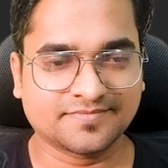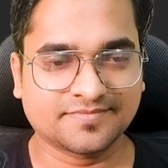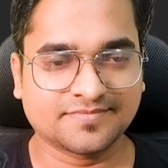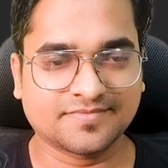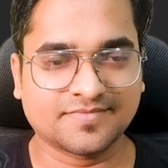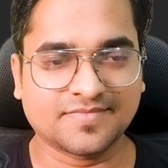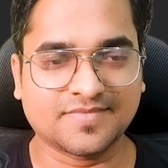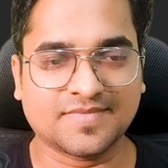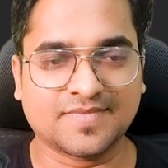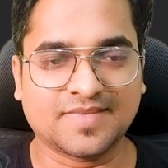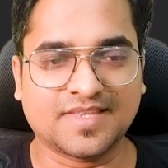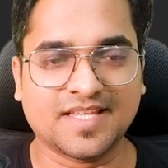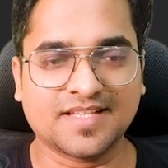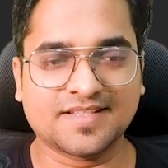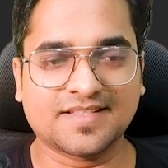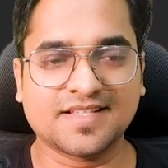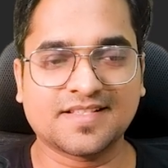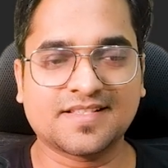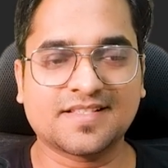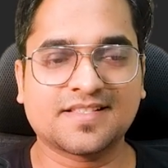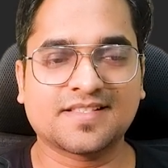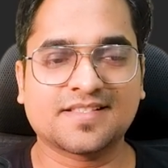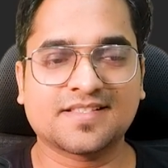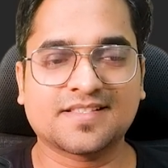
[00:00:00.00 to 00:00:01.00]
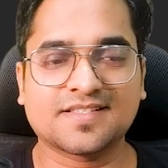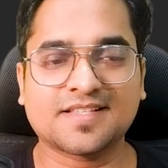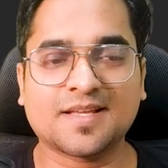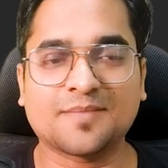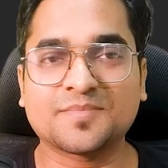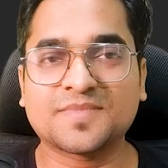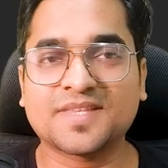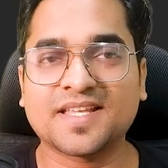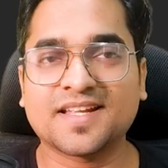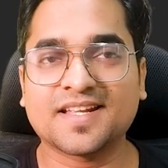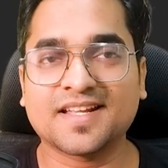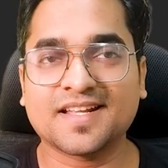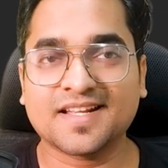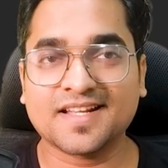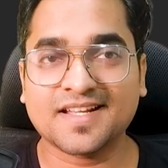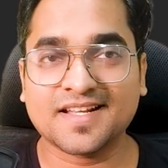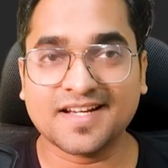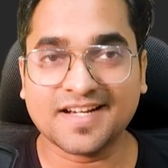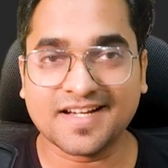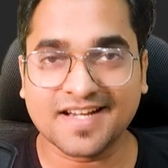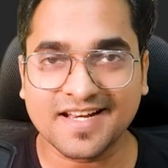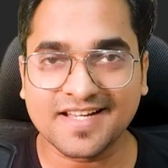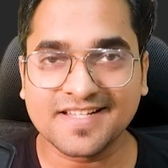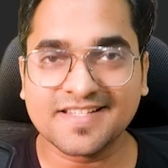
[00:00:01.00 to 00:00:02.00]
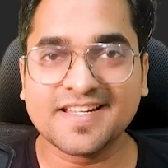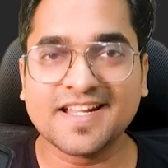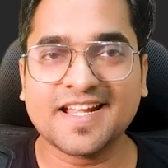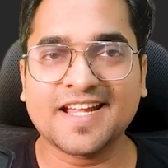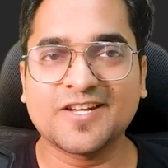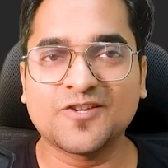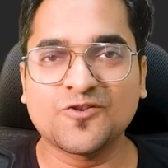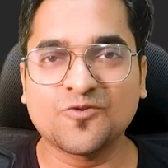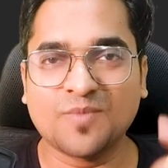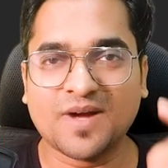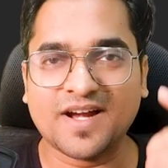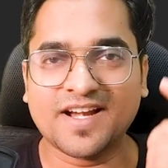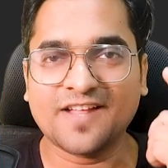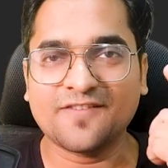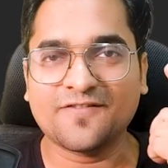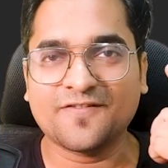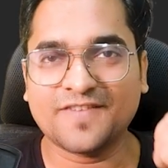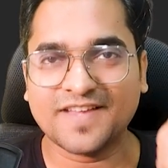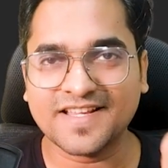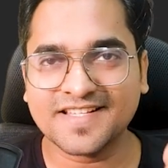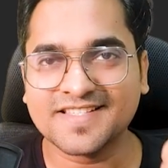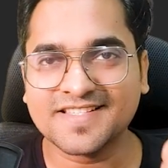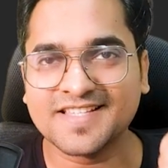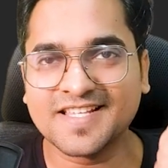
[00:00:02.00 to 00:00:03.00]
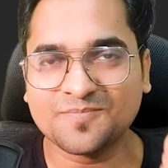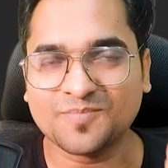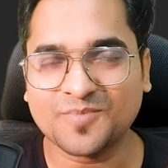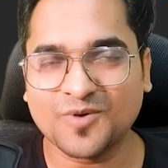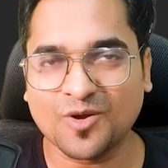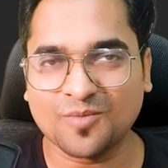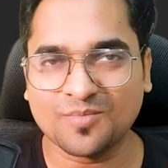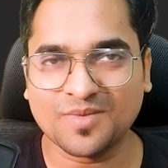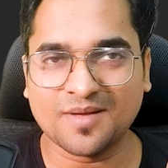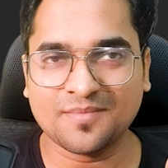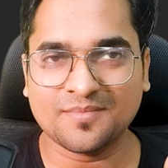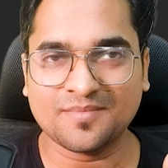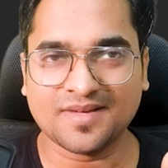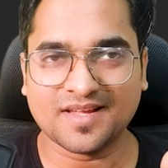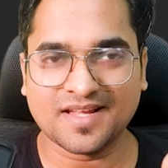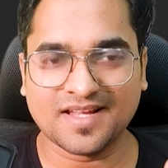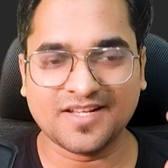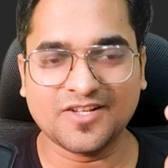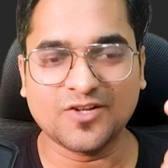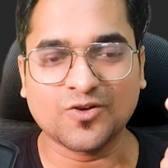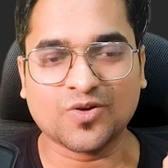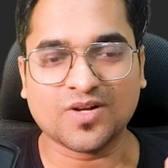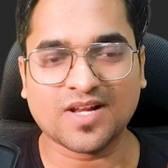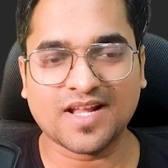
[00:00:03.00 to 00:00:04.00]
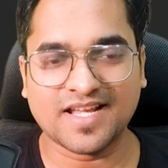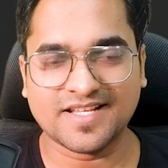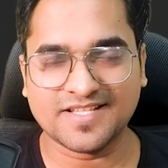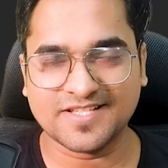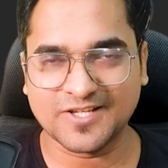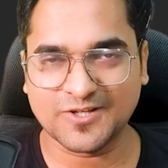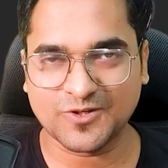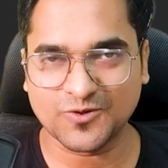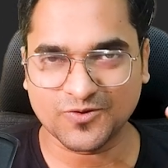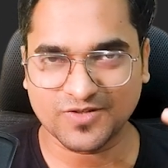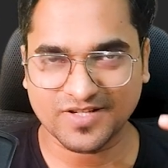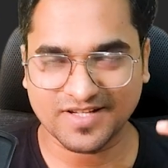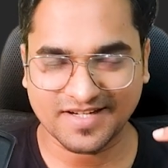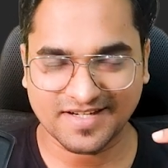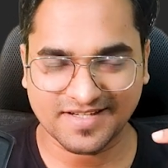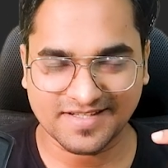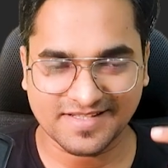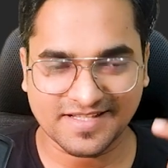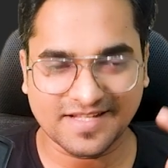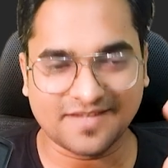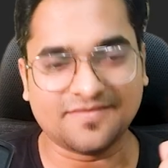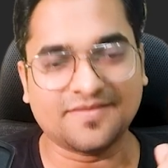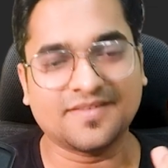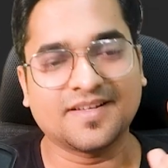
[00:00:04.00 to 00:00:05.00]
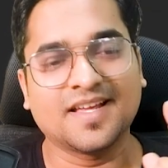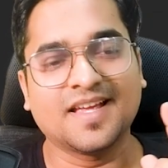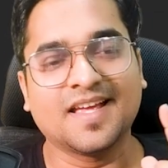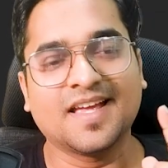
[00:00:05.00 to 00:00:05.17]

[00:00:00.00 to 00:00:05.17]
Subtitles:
This is something interesting, and you might have faced this problem in your execution itself.